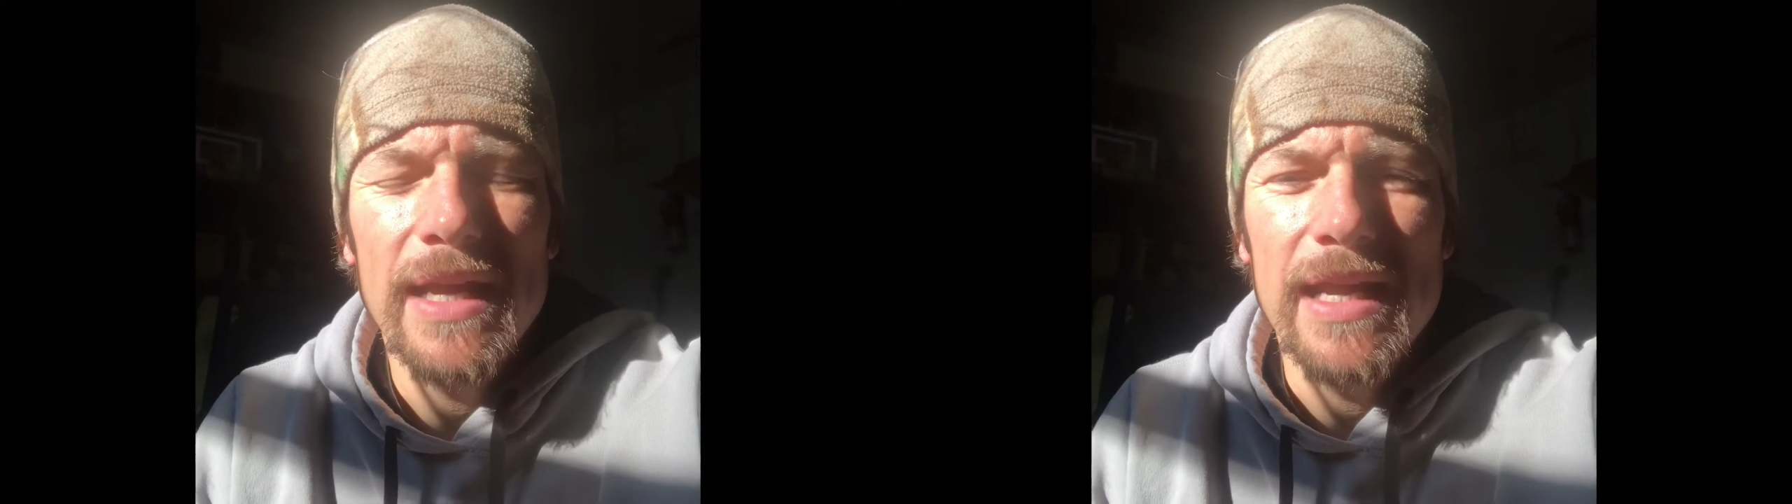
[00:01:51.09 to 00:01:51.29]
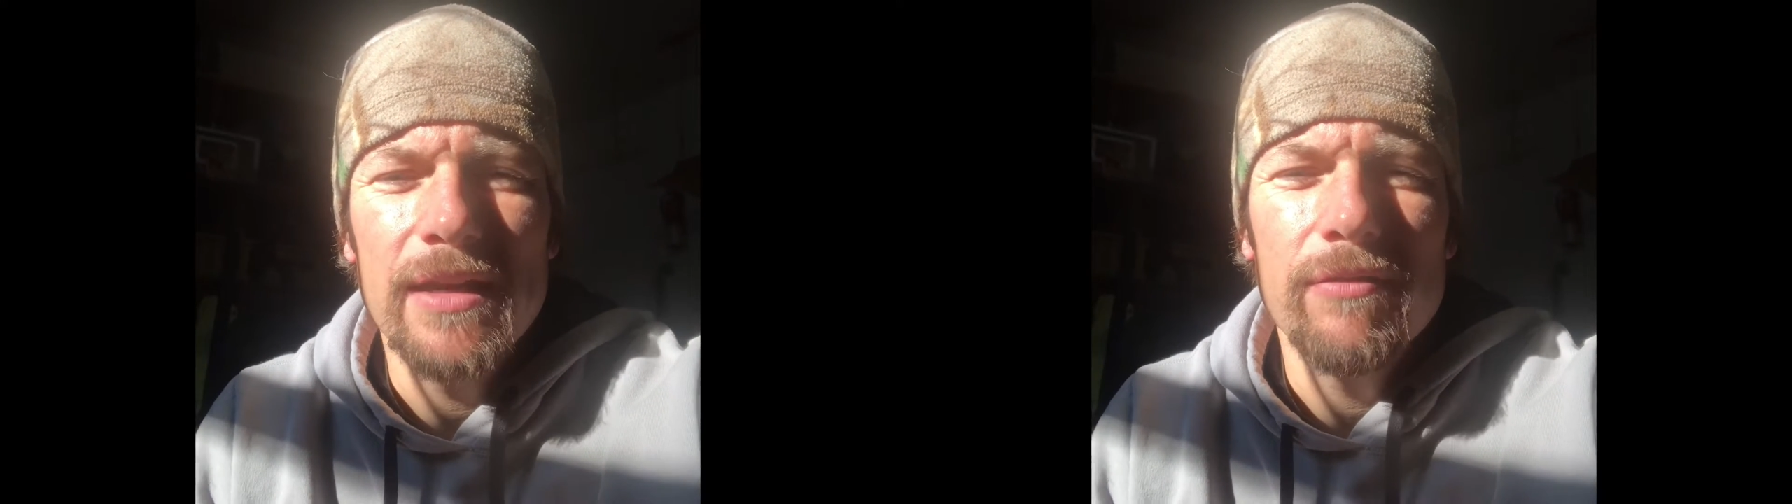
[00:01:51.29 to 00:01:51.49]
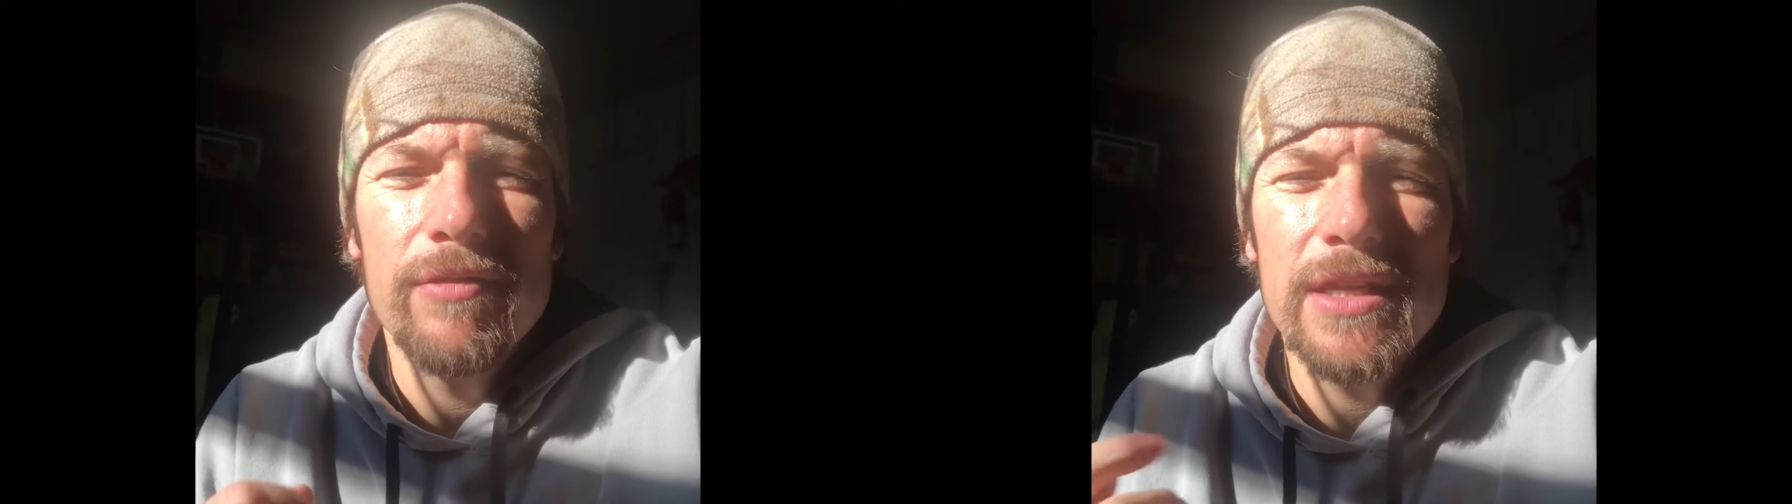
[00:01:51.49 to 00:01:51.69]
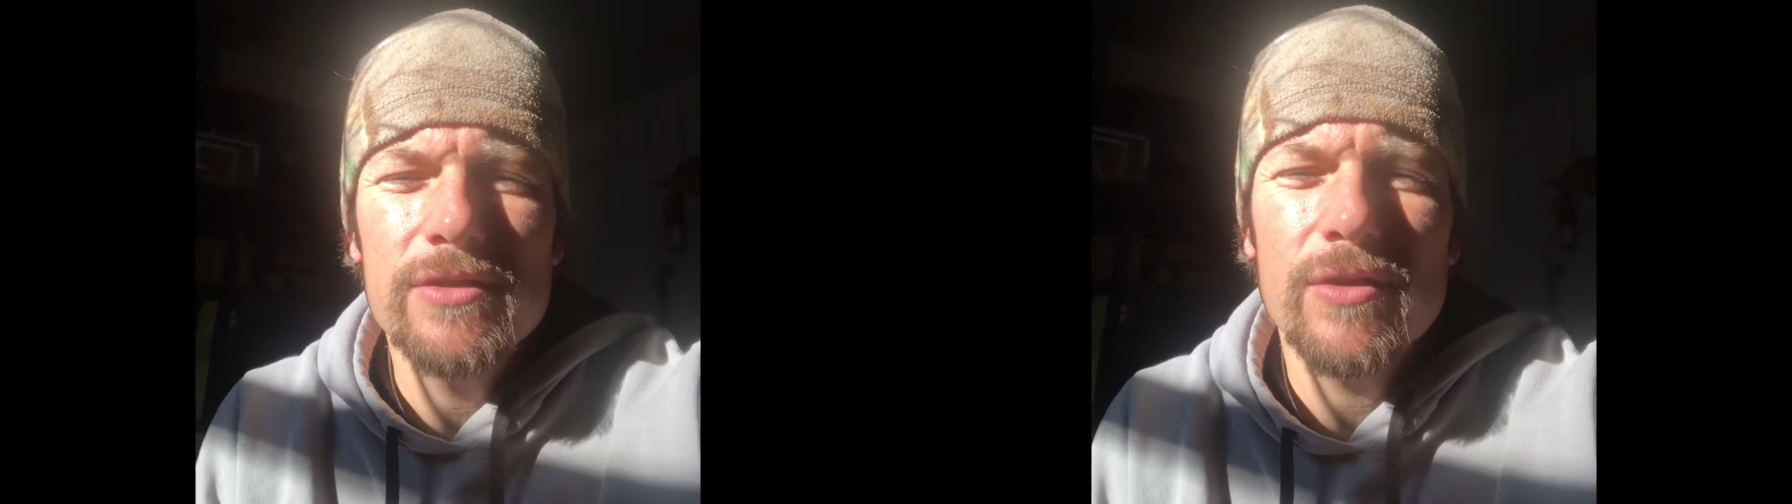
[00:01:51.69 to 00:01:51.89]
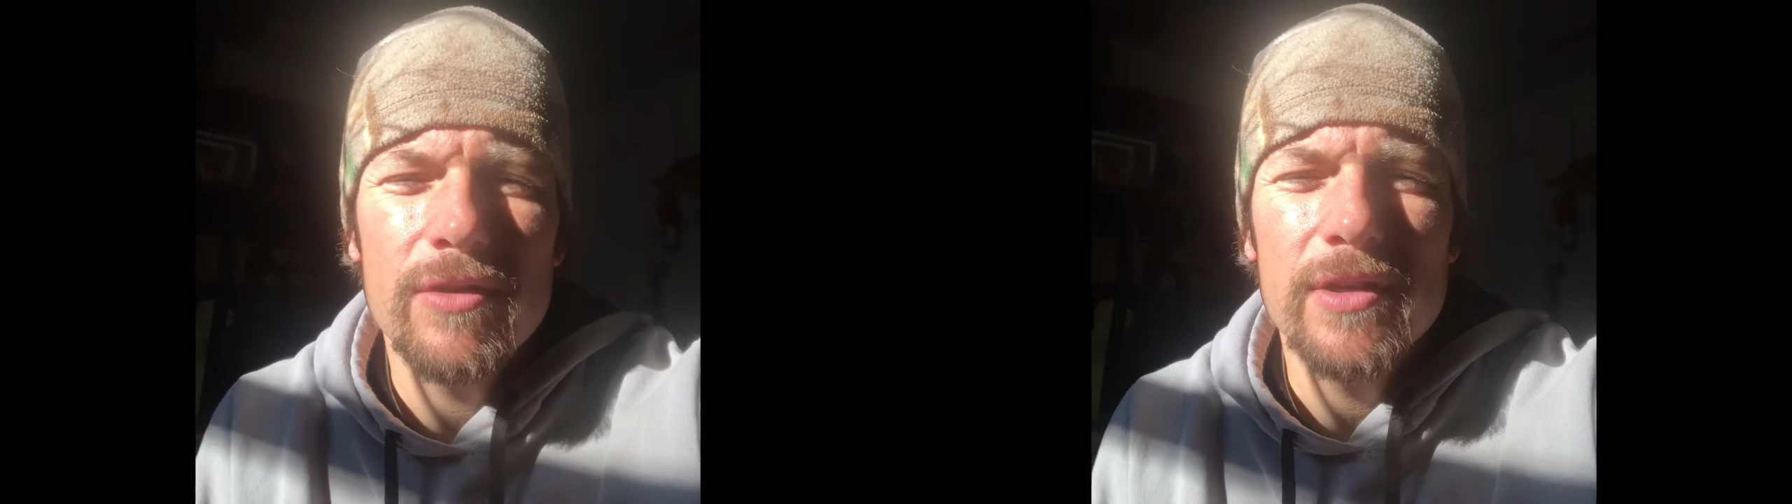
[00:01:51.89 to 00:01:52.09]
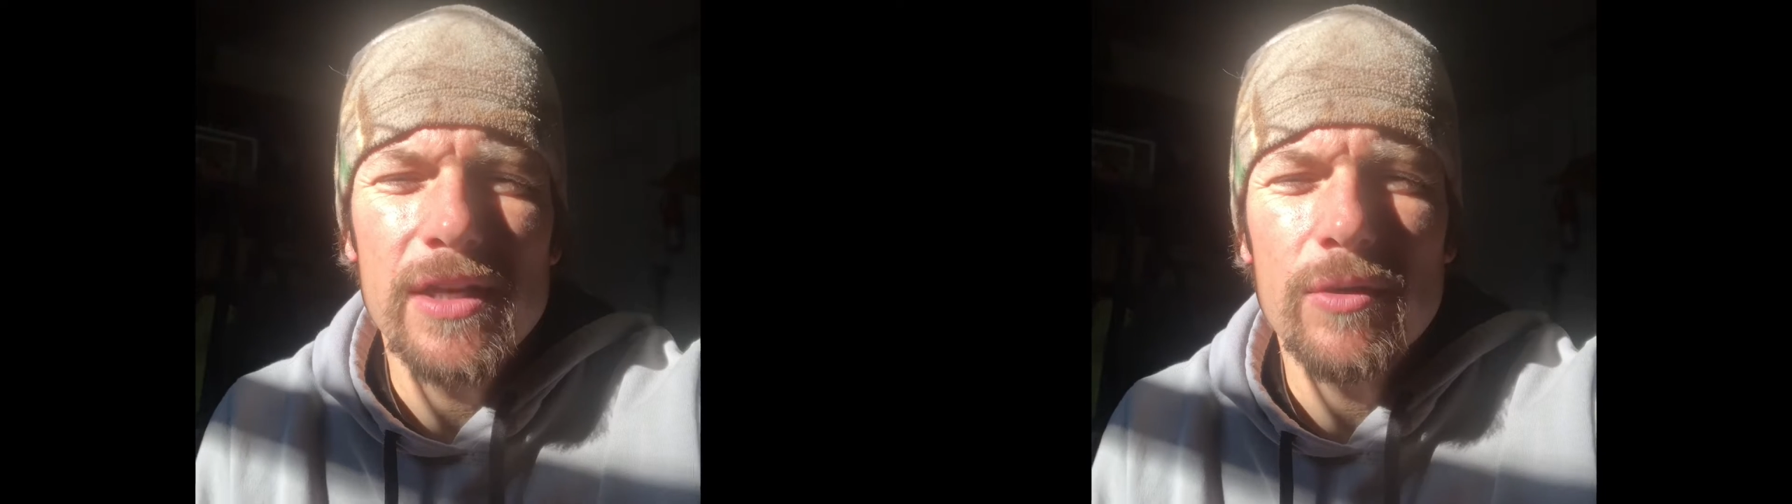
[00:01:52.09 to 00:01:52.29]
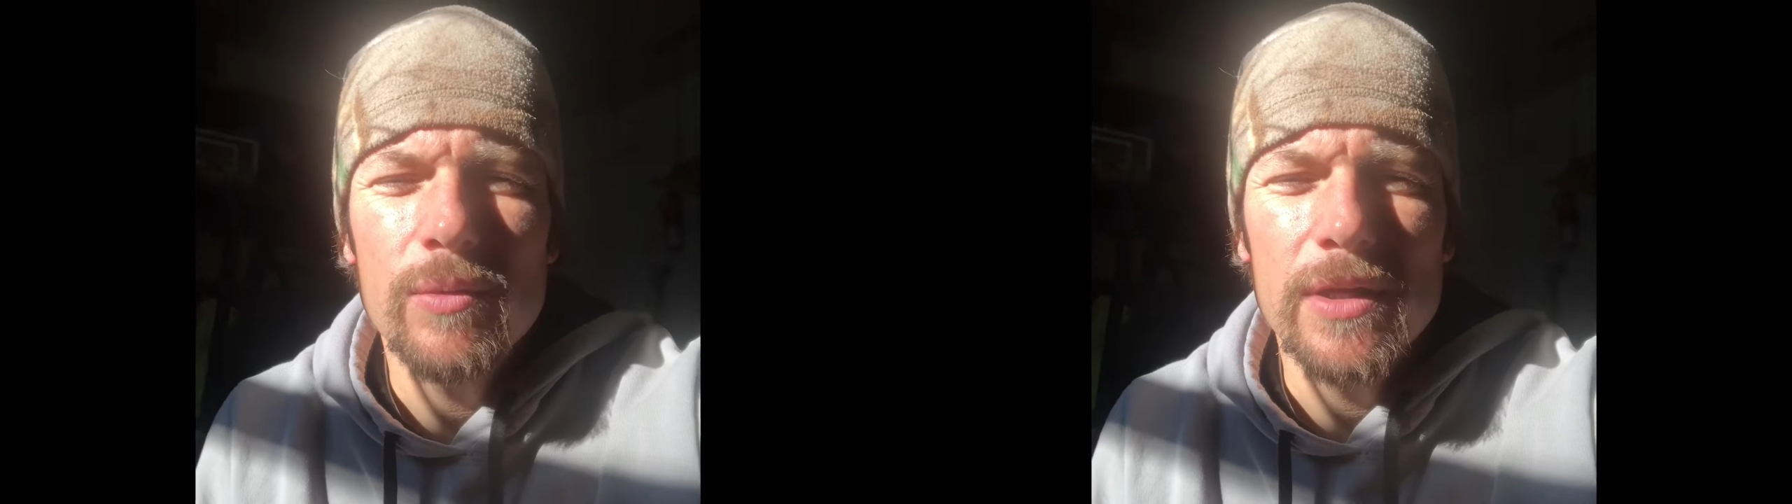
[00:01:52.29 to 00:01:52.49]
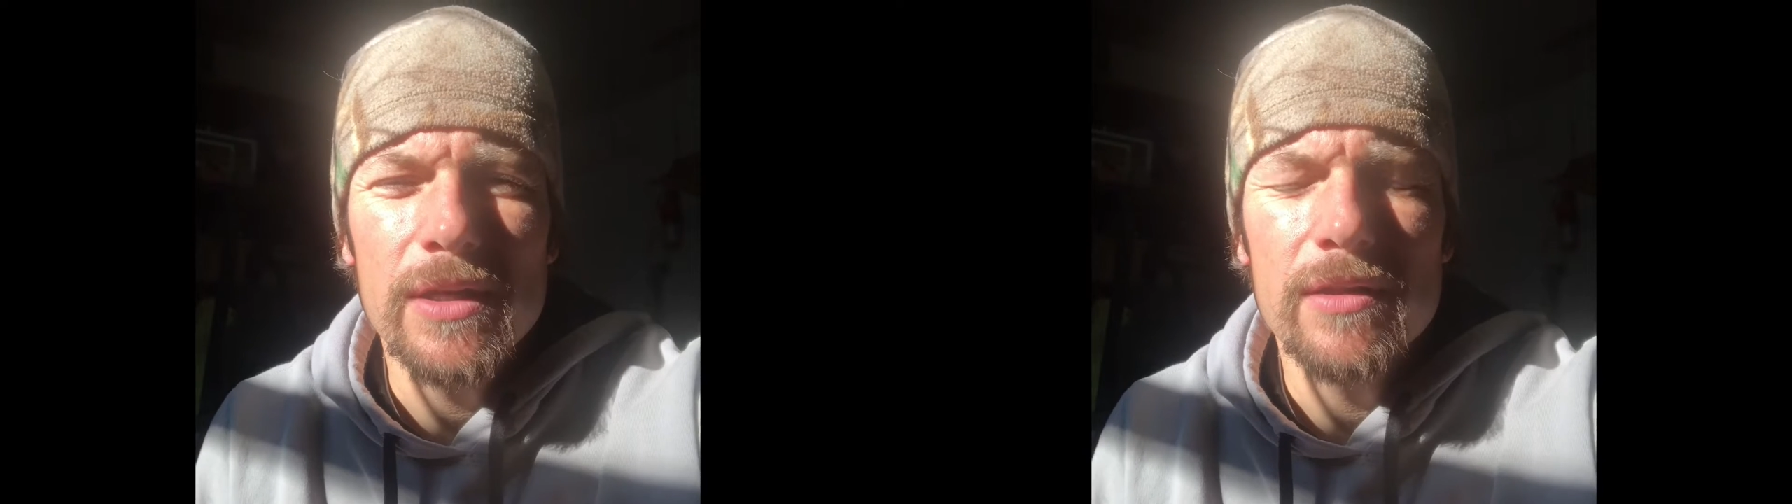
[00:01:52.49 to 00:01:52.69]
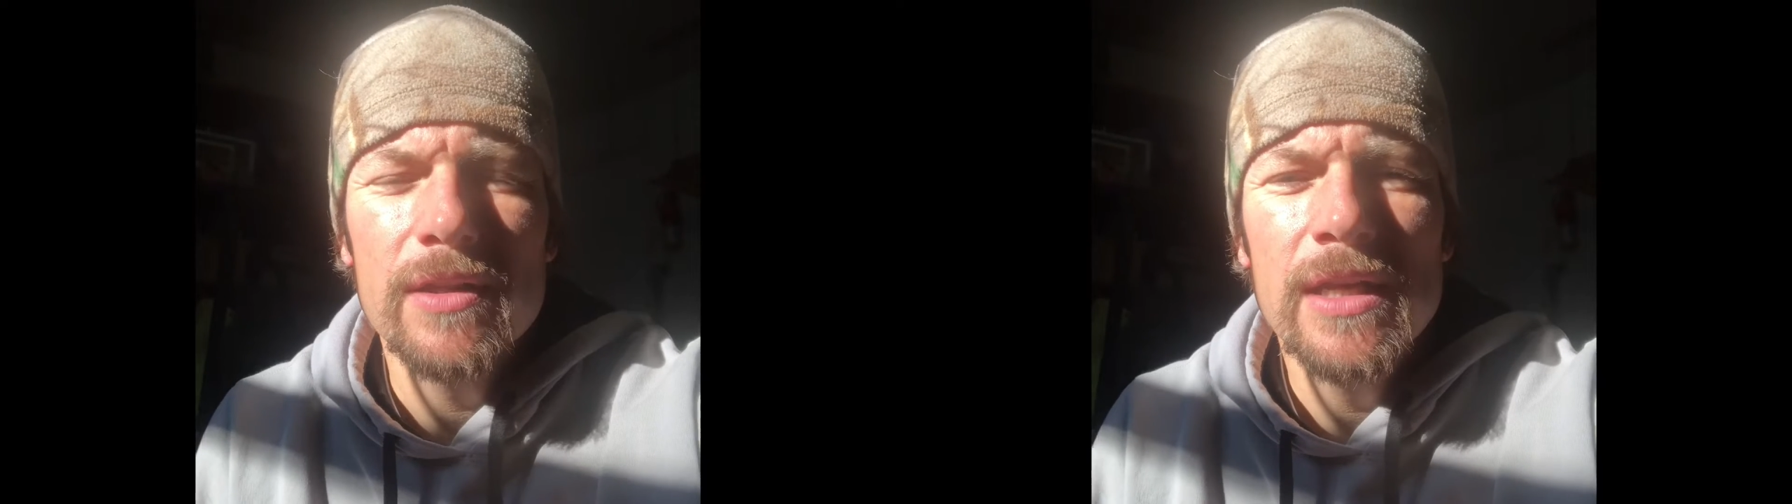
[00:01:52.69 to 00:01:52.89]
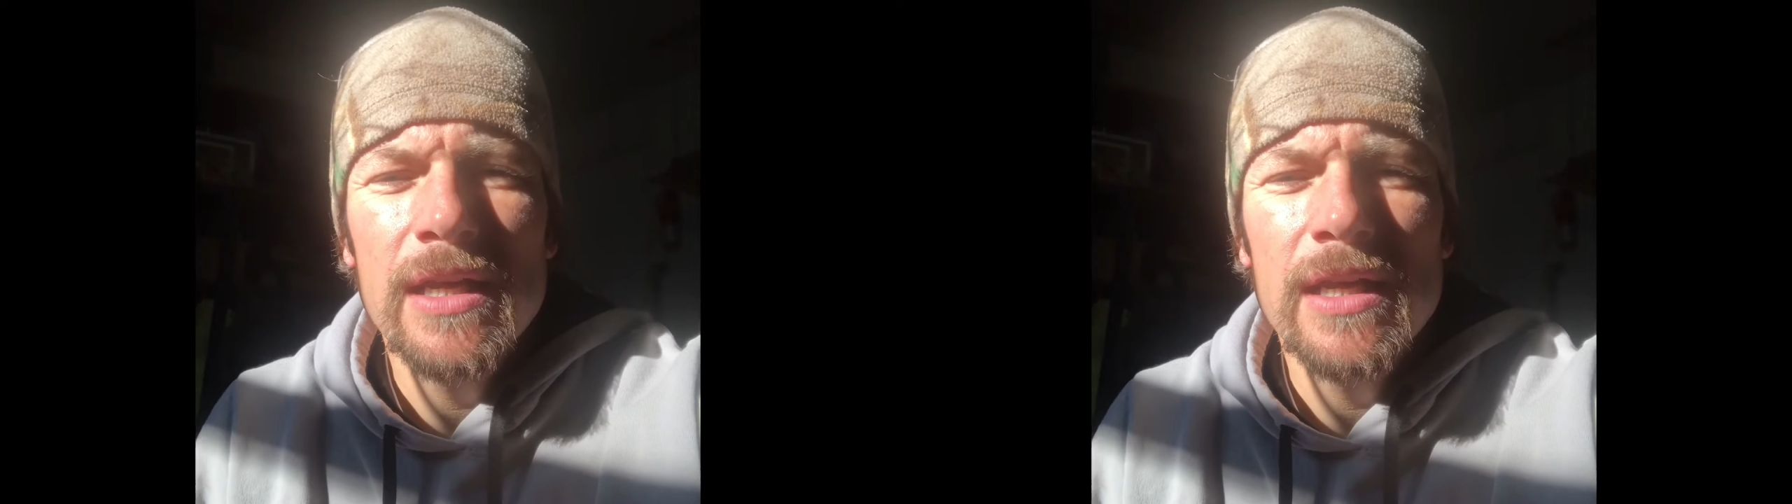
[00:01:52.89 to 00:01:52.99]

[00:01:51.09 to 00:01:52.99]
and if these aren't dealt with,